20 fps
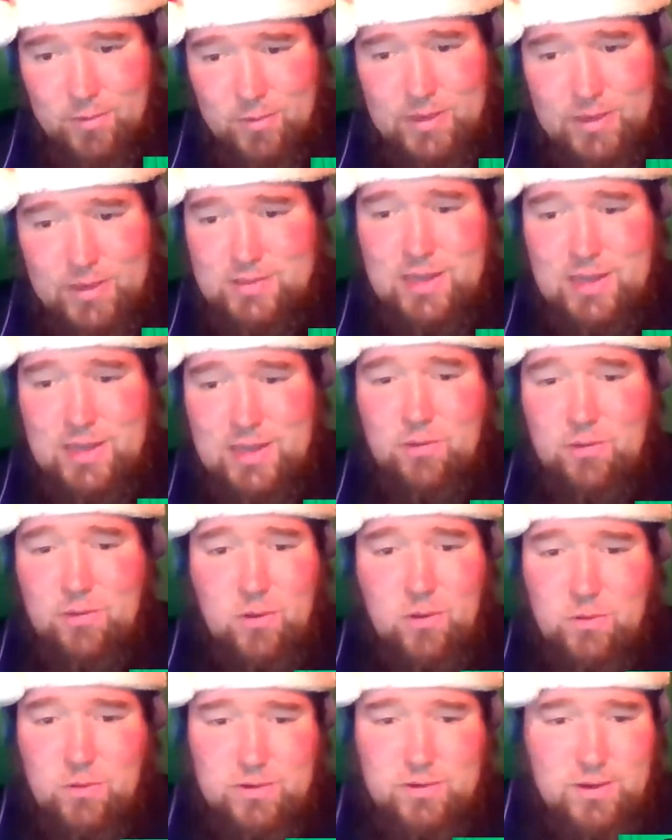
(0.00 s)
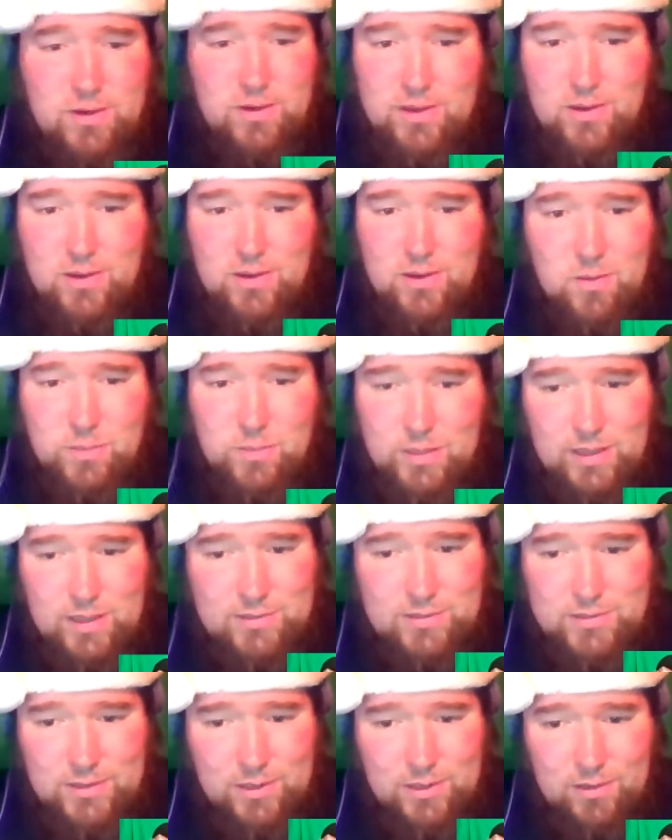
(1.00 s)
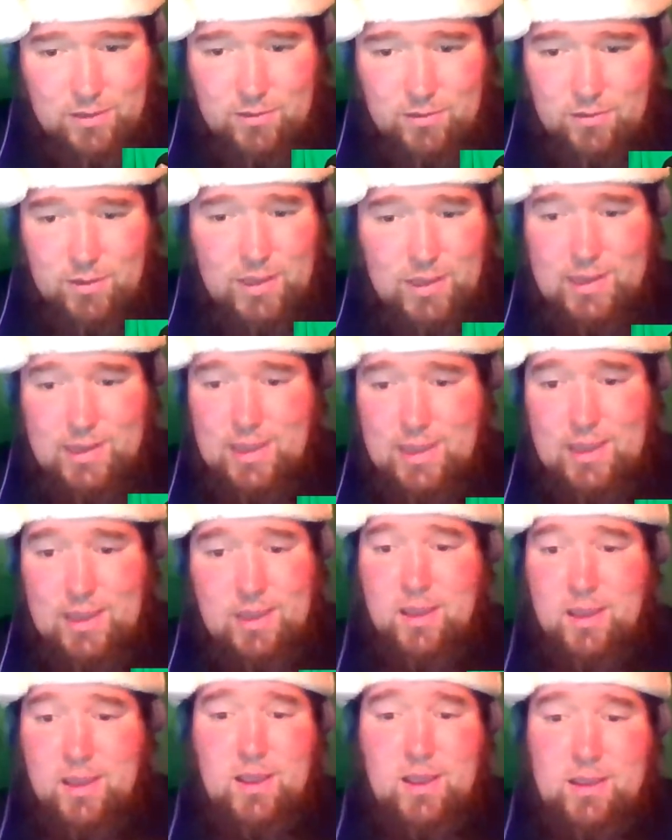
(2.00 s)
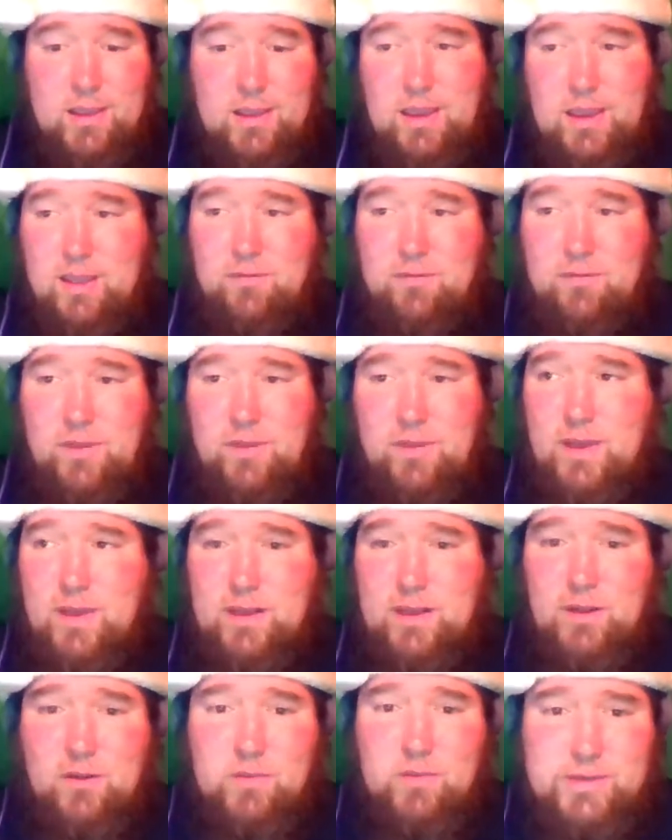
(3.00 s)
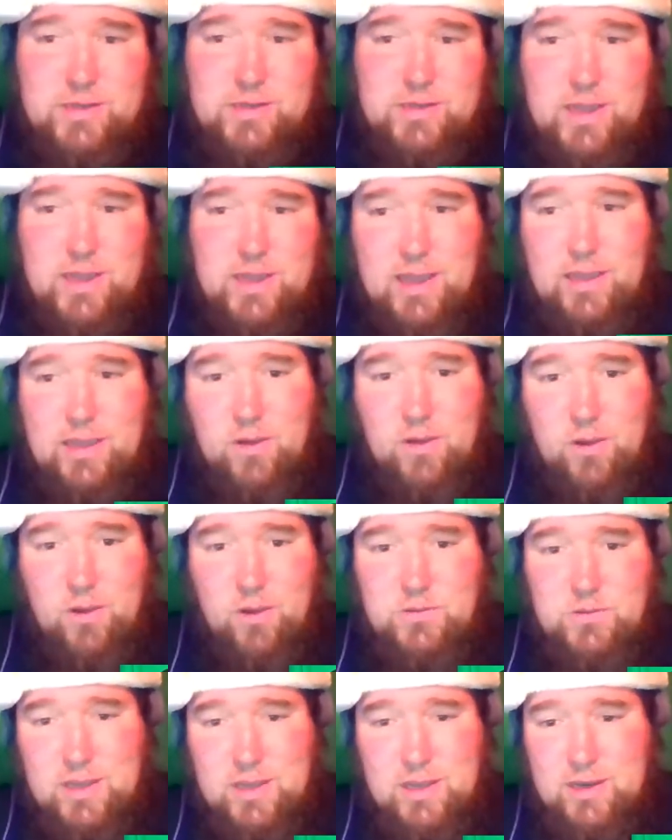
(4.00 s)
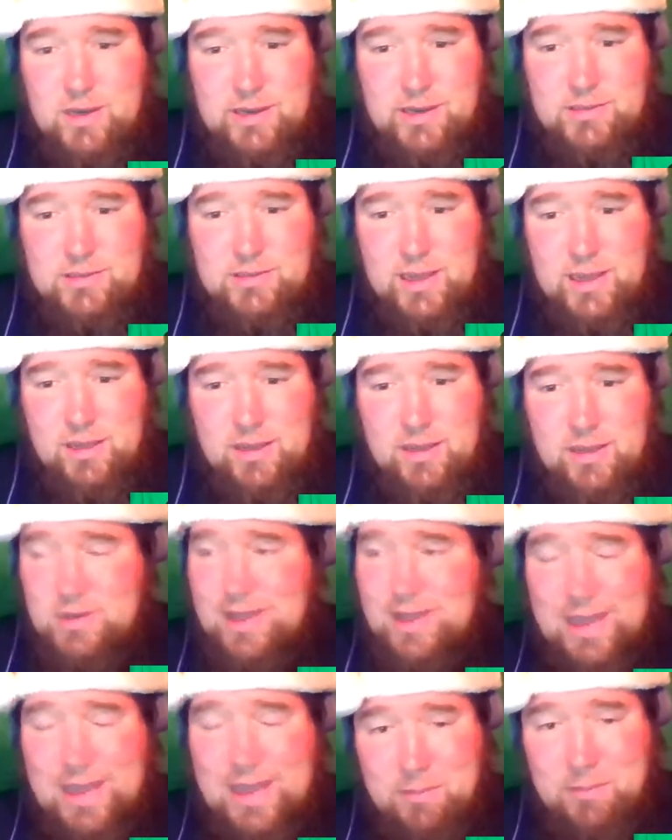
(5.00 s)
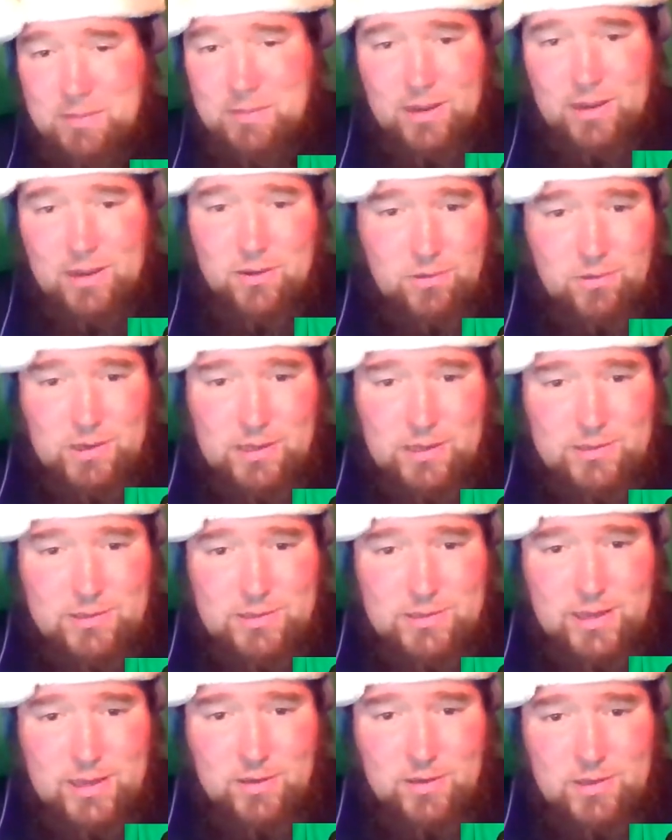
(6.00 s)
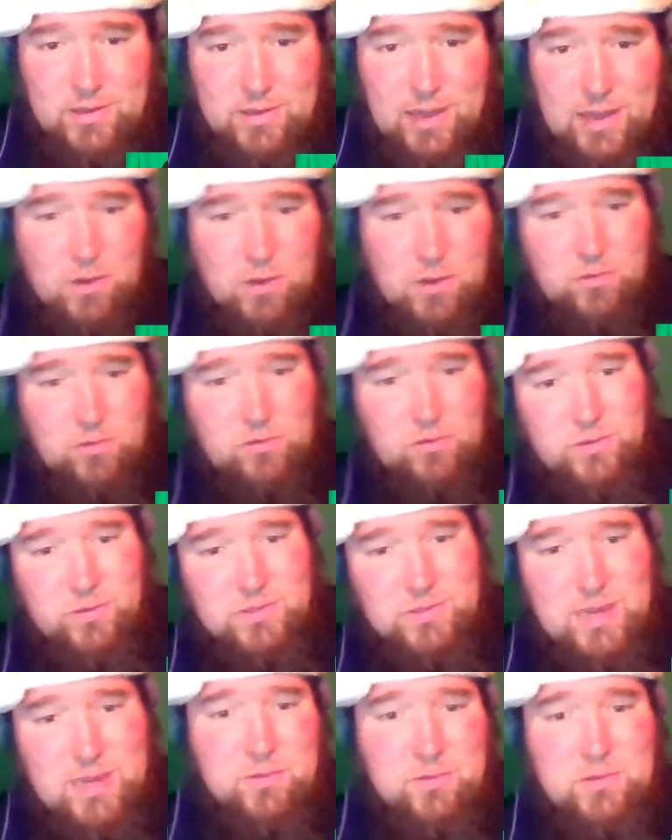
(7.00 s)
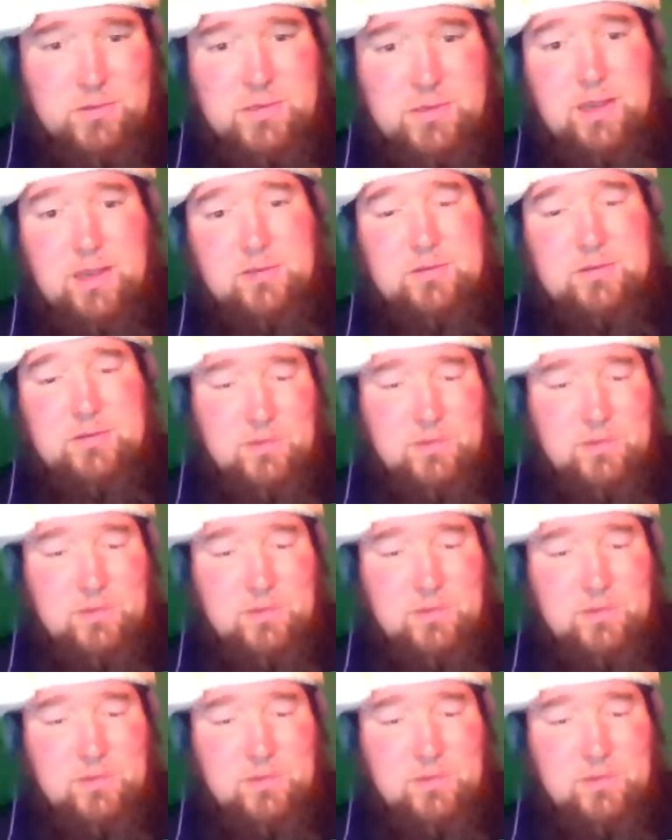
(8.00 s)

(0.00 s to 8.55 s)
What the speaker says: because they don't know what they're going to go up against. You know, they're like, hey, if I know this guy owns a gun in his house, I'm not going to his house. I'm going to his neighbor's house.